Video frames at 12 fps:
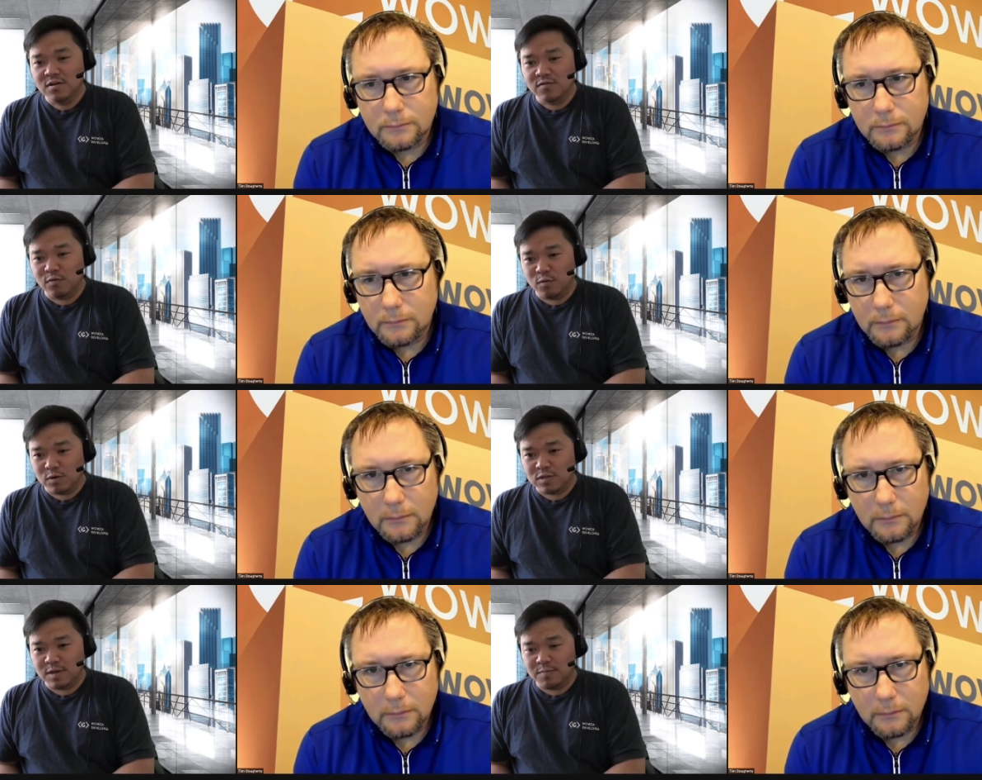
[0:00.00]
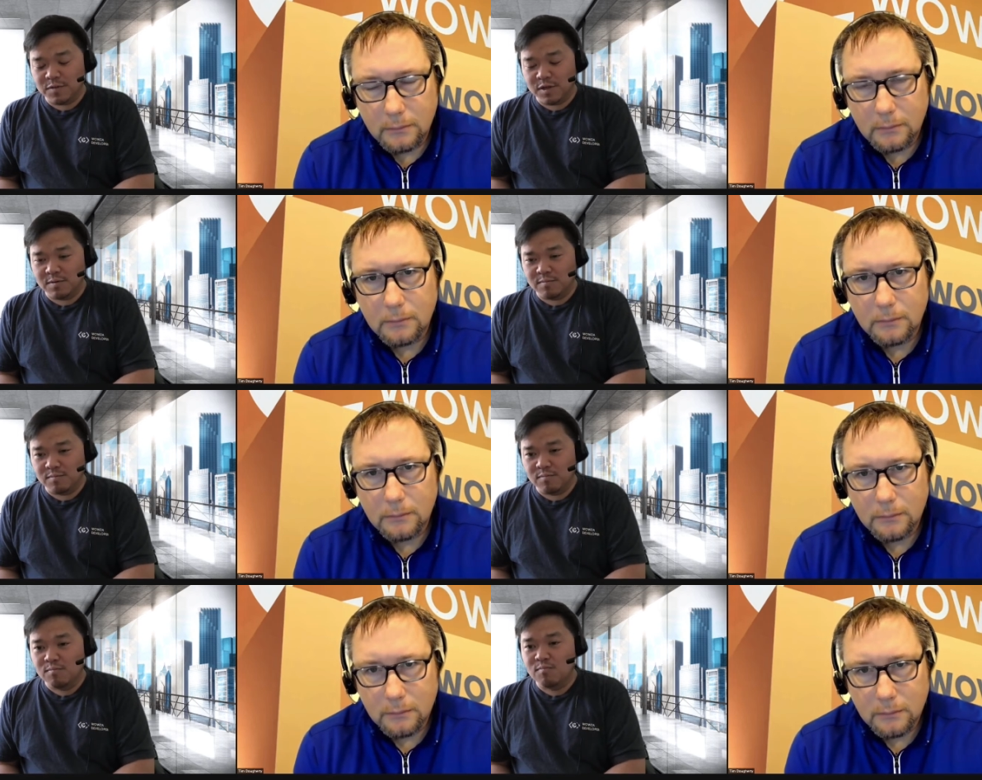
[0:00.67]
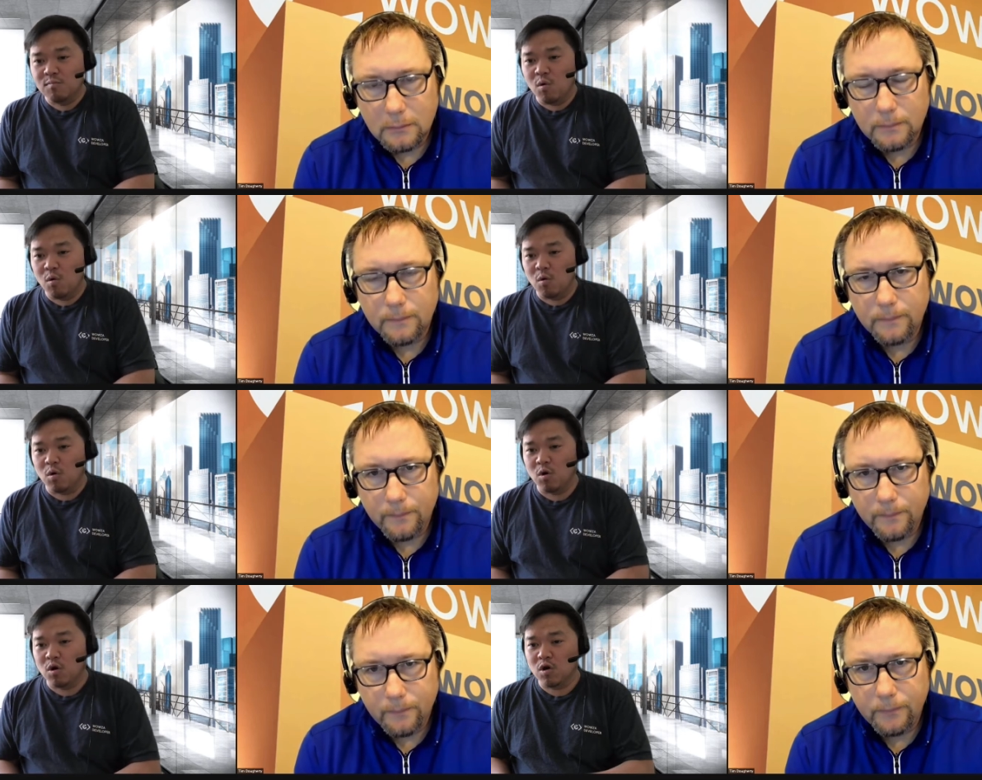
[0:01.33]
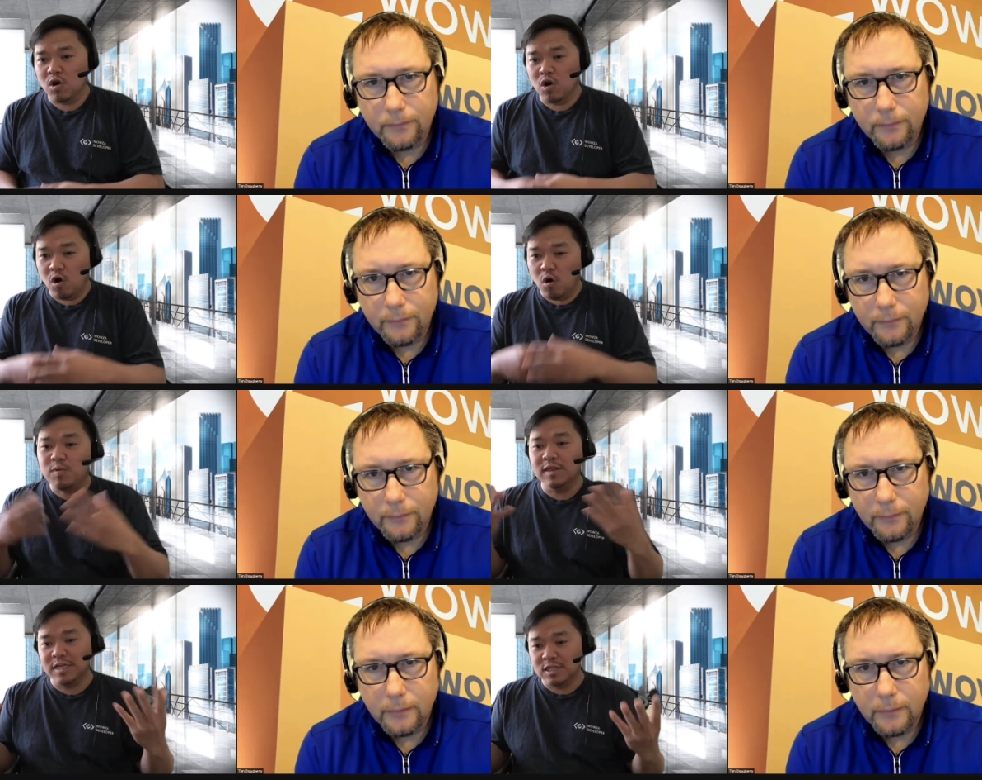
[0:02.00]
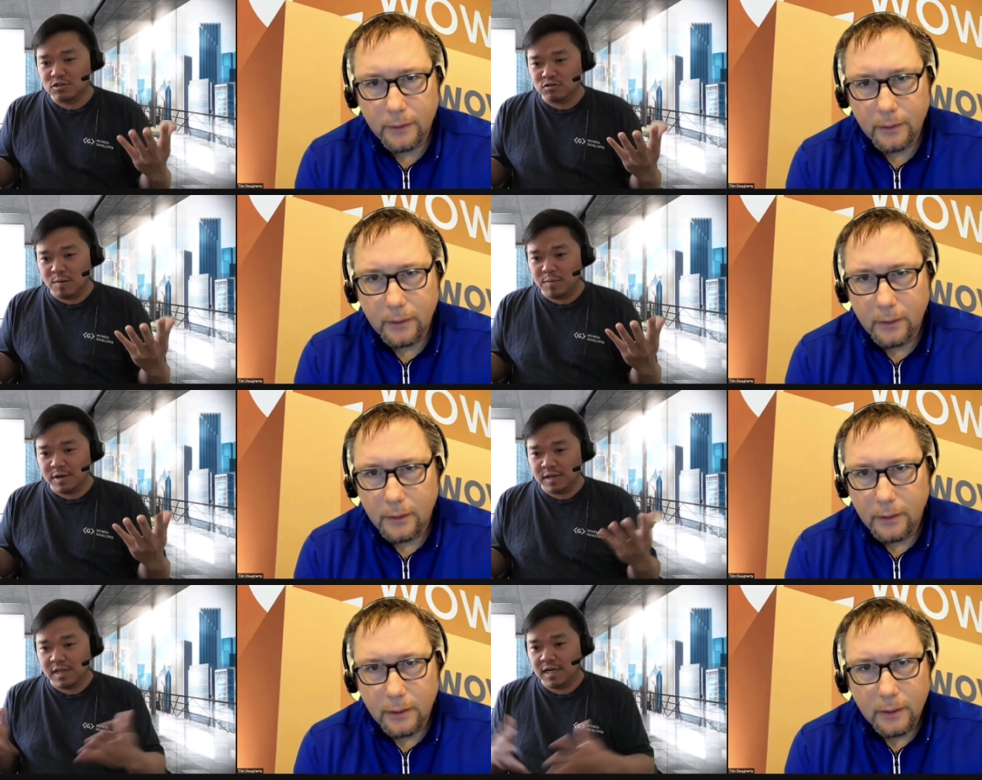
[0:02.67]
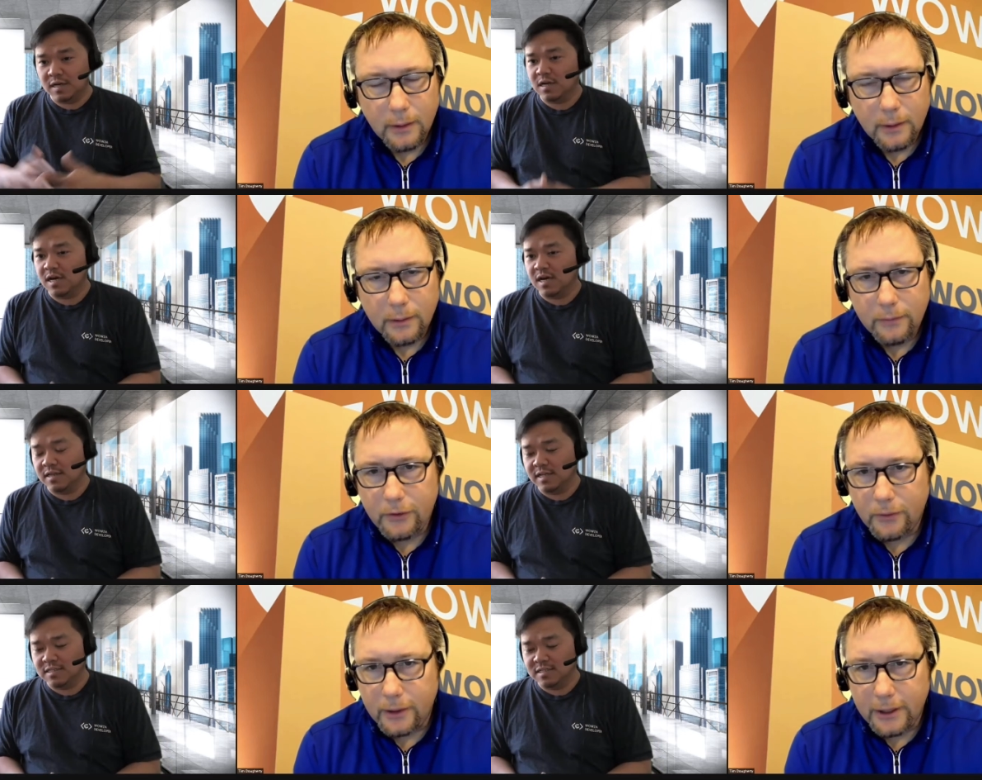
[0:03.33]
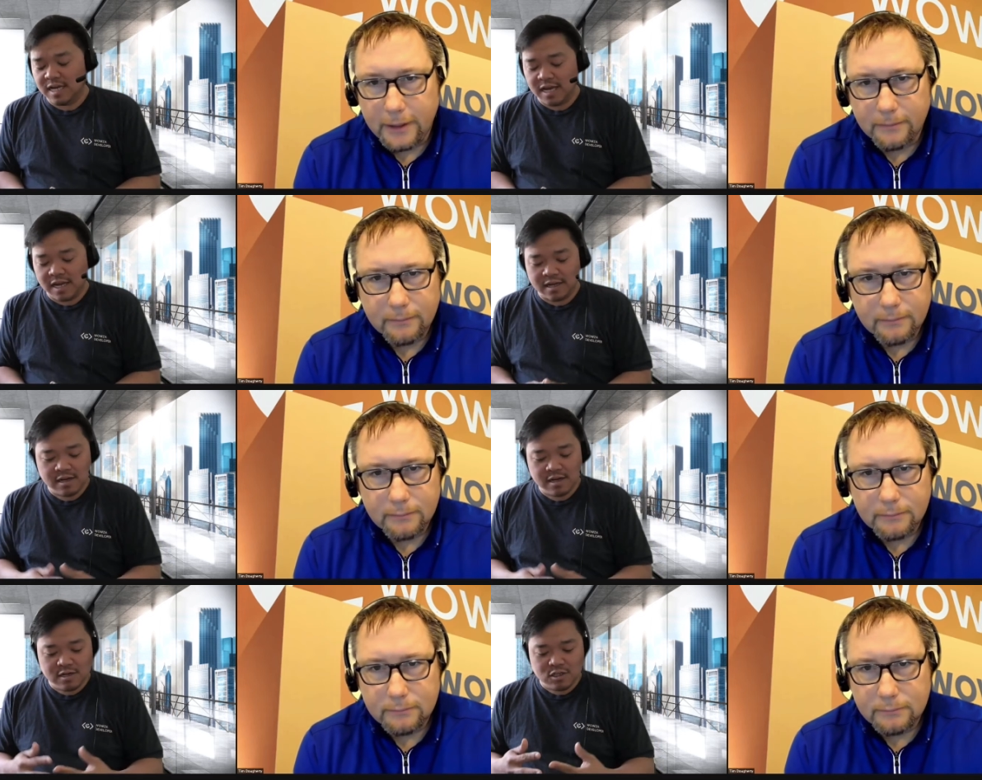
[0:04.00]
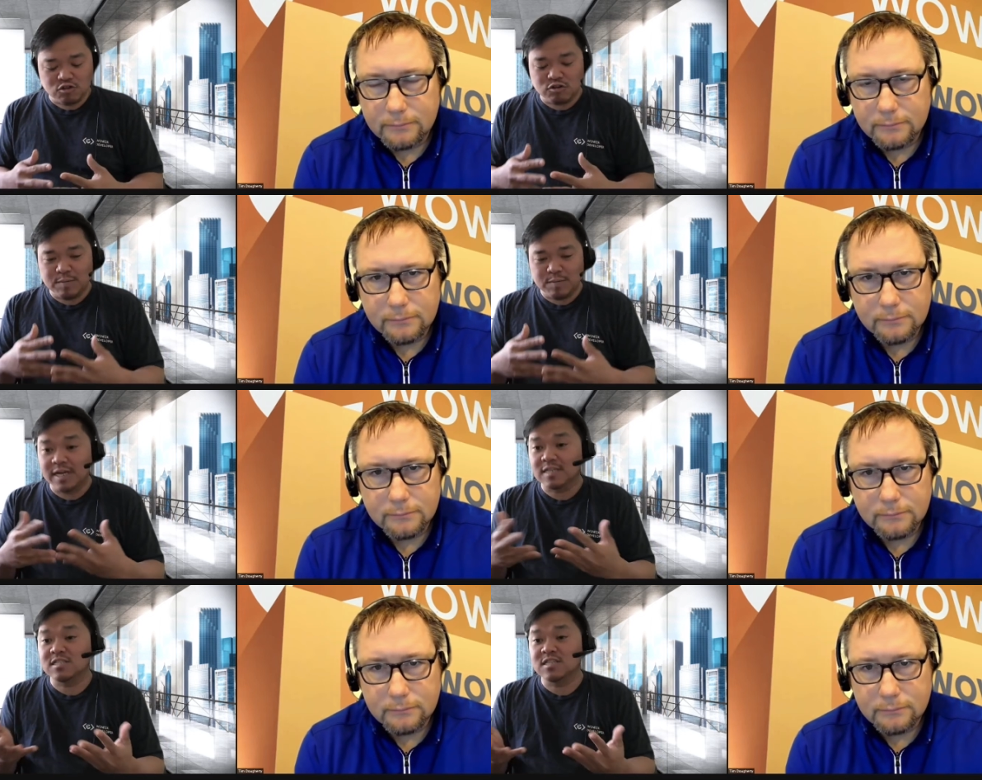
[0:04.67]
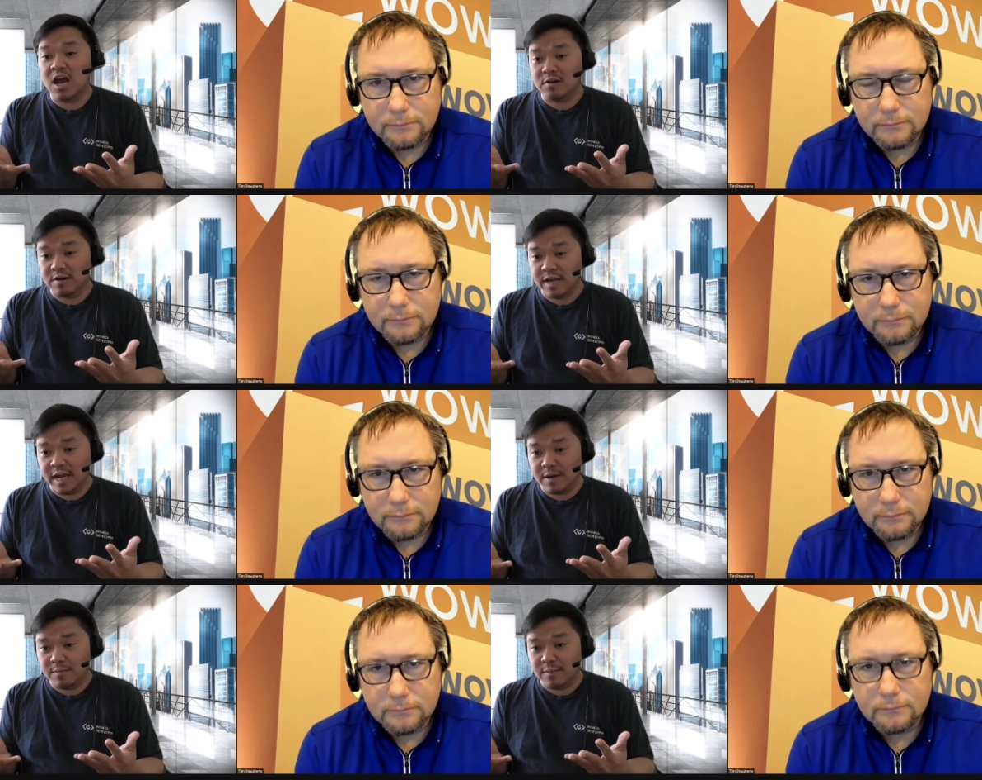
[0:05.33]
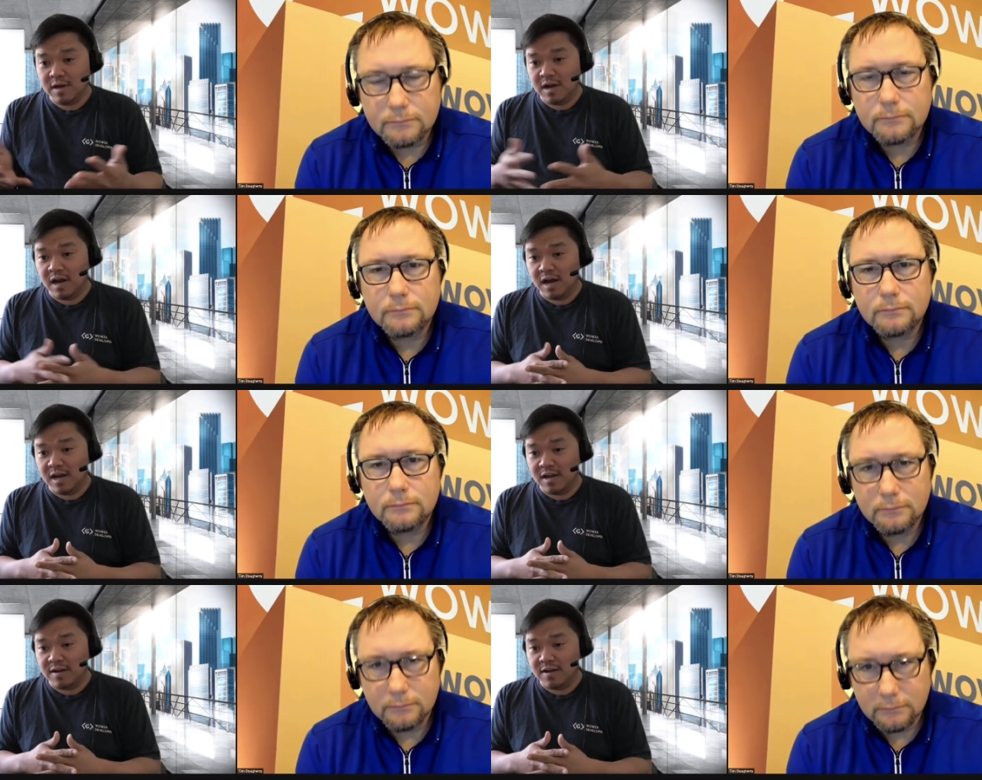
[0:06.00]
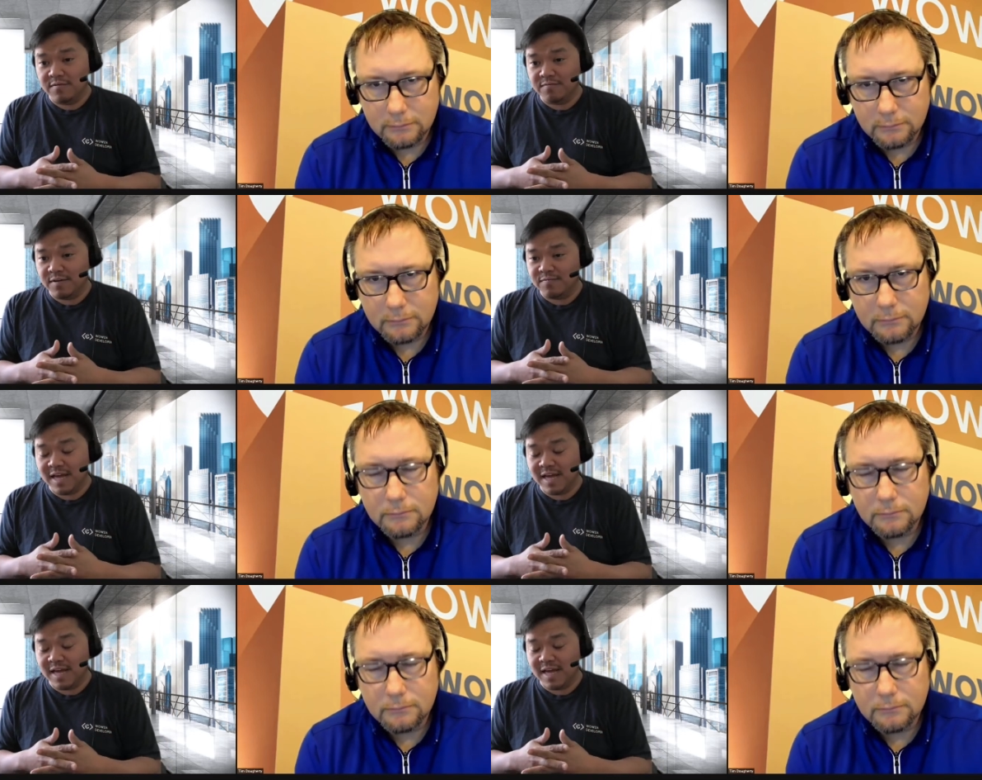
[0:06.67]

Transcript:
Speaker 1: for something more openly distributed, like uh, let's totally. say streaming a soccer game. Uh, if, mm-hmm. if